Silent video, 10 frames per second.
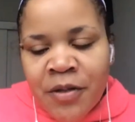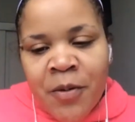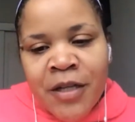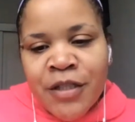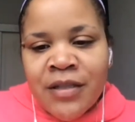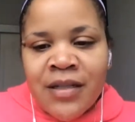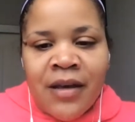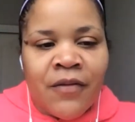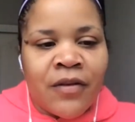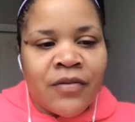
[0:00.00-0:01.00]
Washington's
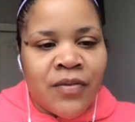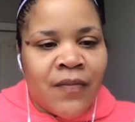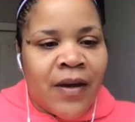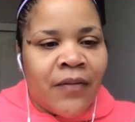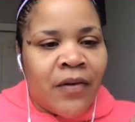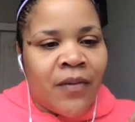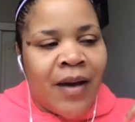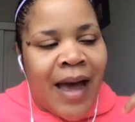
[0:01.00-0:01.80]
level of survival.